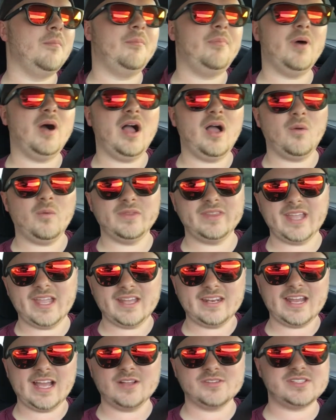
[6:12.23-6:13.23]
But when they
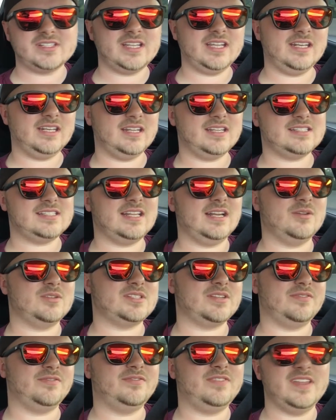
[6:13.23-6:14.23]
announced it, and they said it
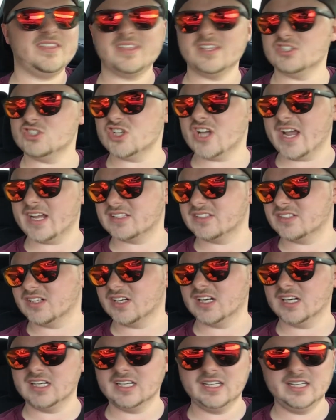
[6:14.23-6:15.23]
was a 5th
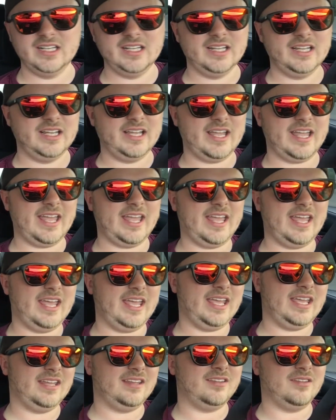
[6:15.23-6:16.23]
injector,
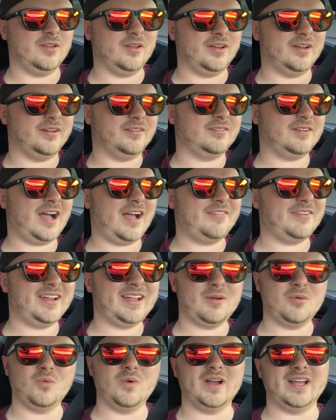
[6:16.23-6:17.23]
and I
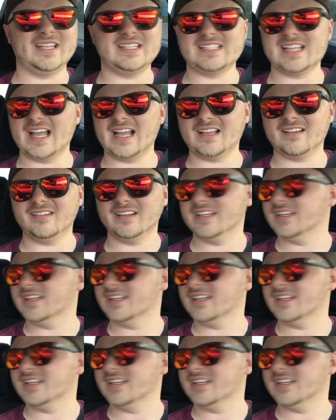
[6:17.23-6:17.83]
forget what exactly.